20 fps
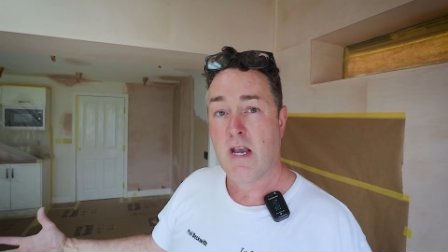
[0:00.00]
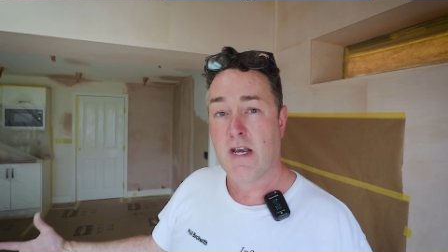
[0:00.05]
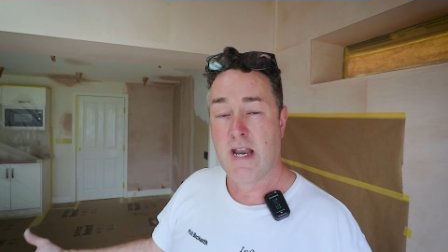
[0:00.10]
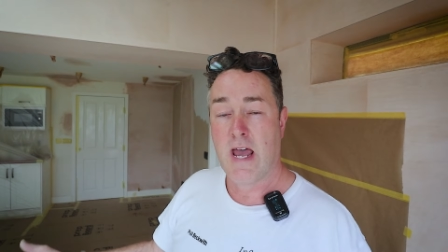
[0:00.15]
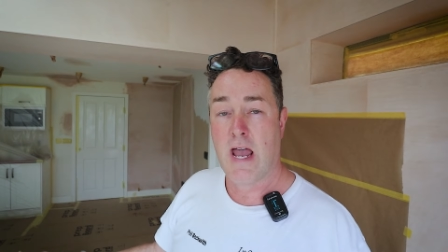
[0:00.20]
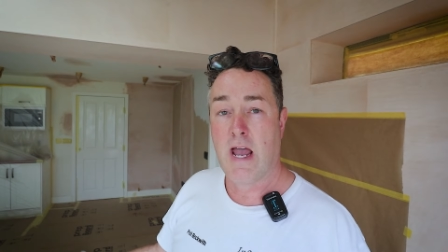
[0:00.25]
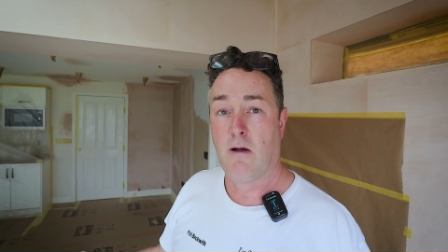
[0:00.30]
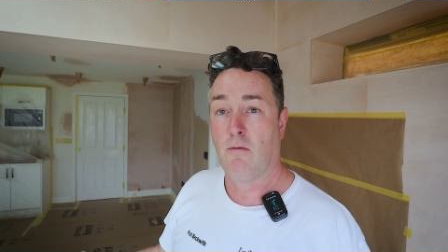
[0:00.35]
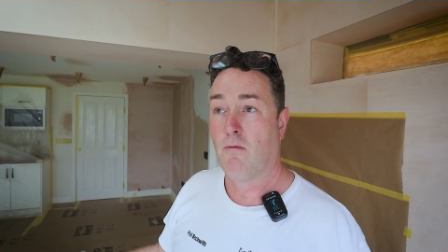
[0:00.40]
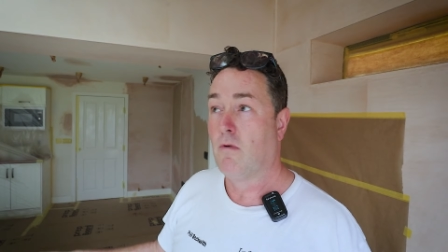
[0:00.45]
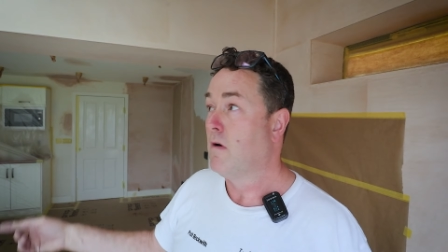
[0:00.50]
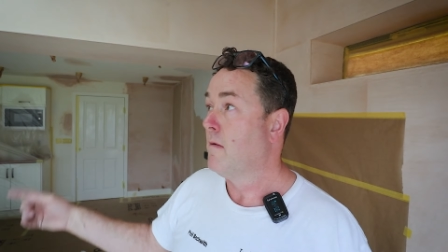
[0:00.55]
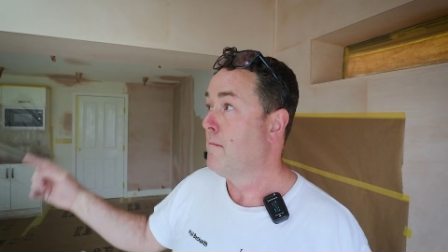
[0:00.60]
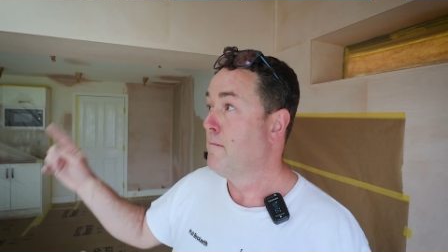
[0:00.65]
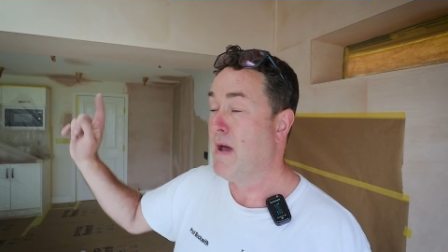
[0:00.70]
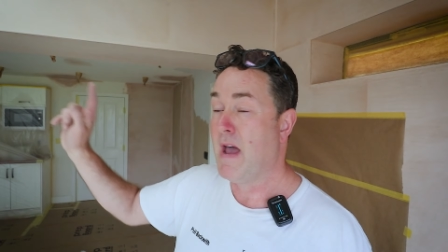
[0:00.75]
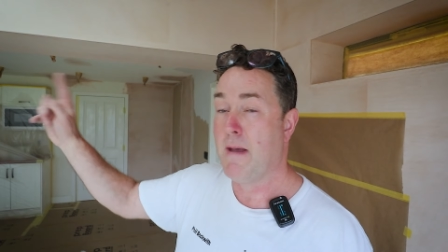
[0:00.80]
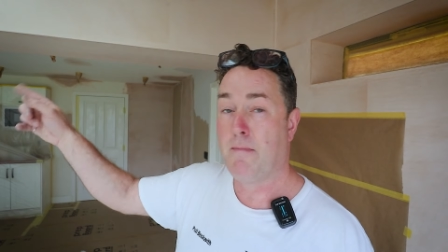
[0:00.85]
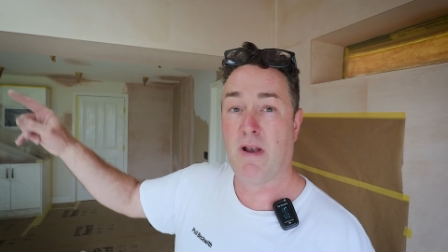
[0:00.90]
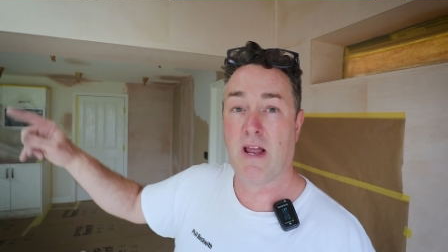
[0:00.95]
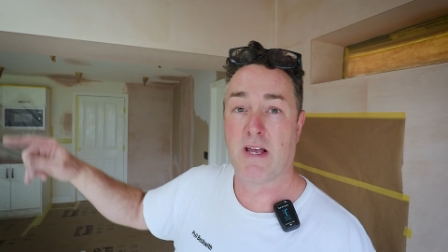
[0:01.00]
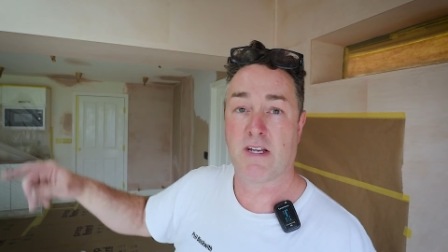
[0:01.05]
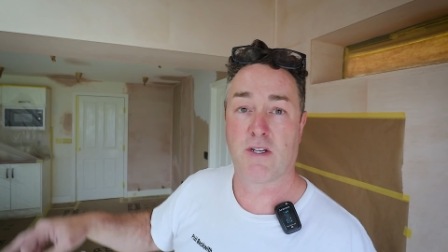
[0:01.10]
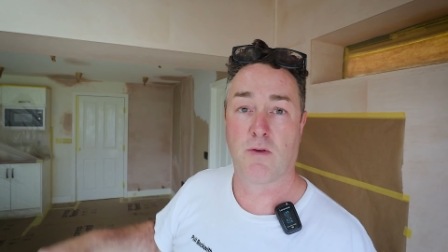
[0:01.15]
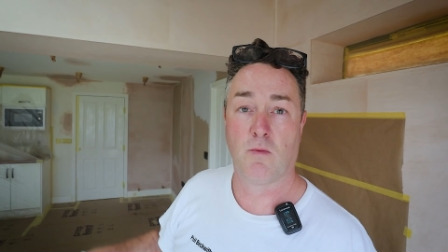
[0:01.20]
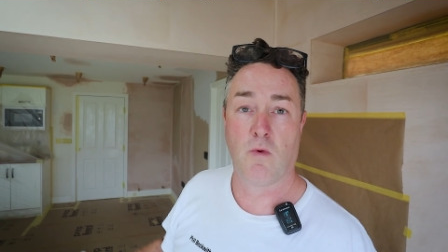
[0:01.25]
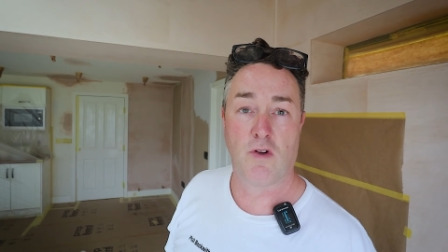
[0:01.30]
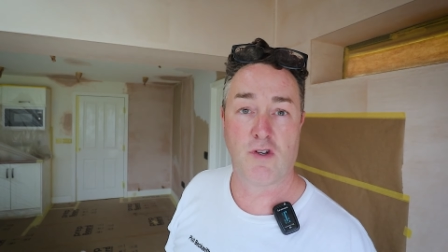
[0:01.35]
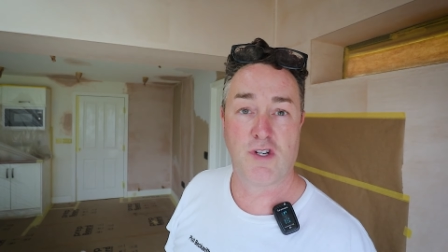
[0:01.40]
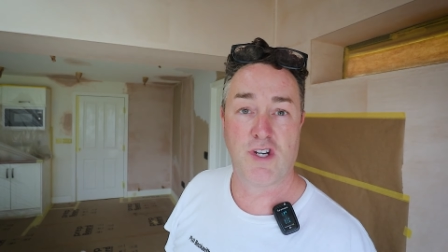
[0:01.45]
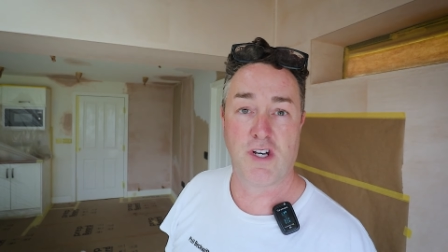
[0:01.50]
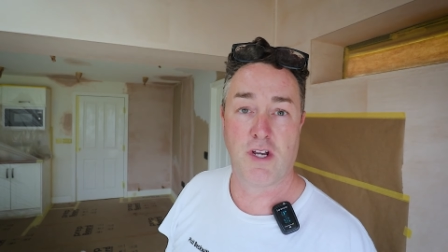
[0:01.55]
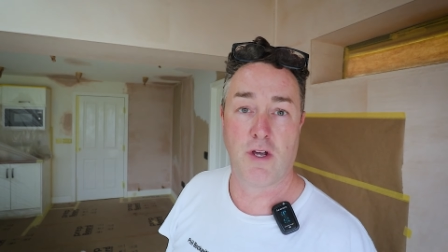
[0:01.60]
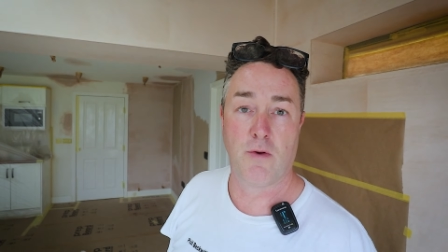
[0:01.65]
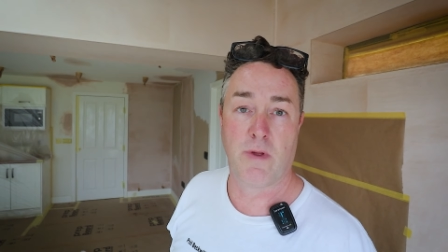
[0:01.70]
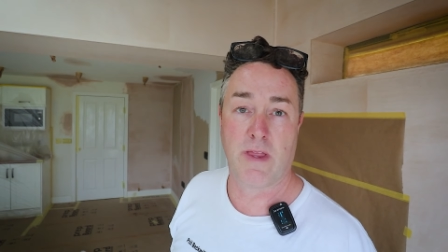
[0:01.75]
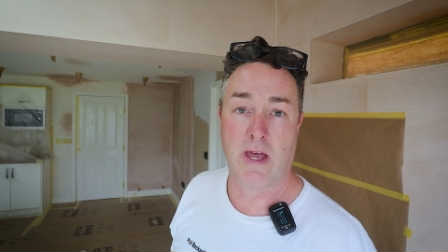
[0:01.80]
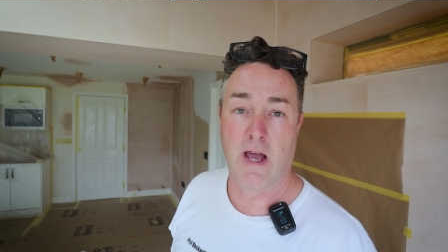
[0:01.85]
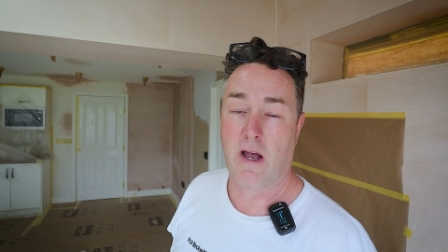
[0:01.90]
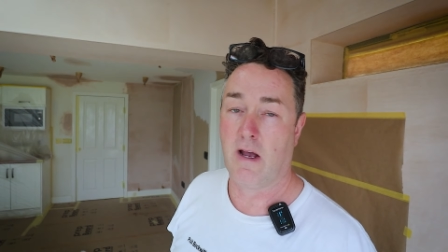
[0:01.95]
Now, bare plaster, what do you
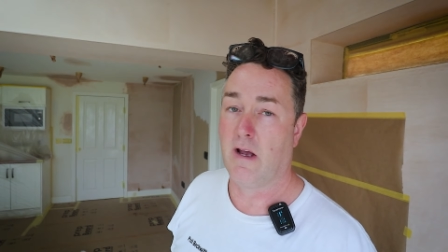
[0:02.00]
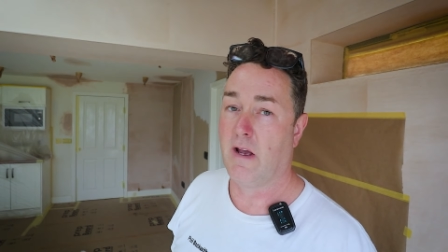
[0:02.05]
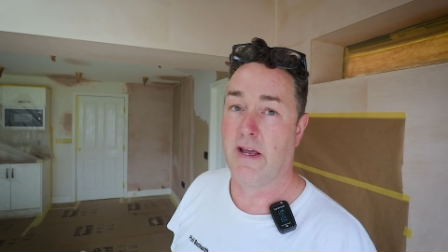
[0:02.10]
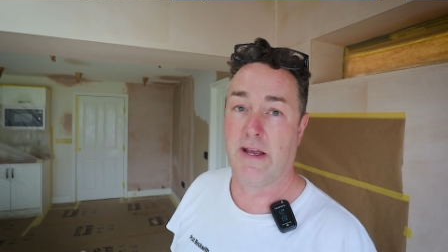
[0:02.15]
do with that?